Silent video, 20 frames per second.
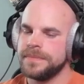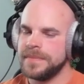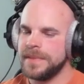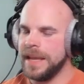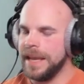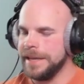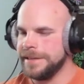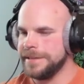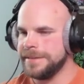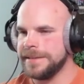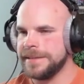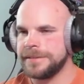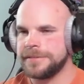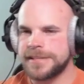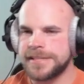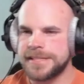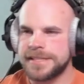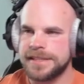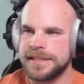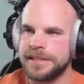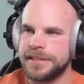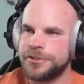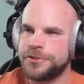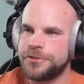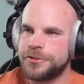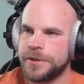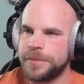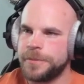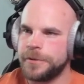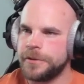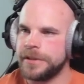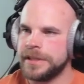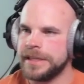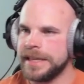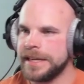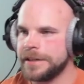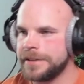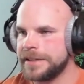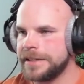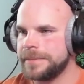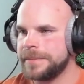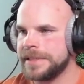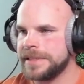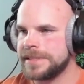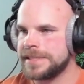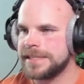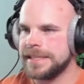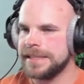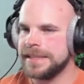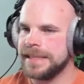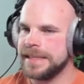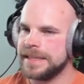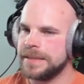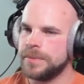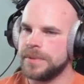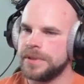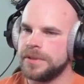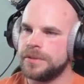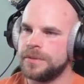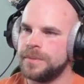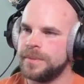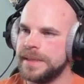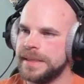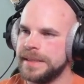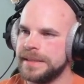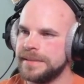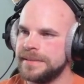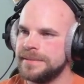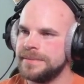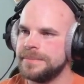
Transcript: Anything less than a triple, and Arium and Synthé will win.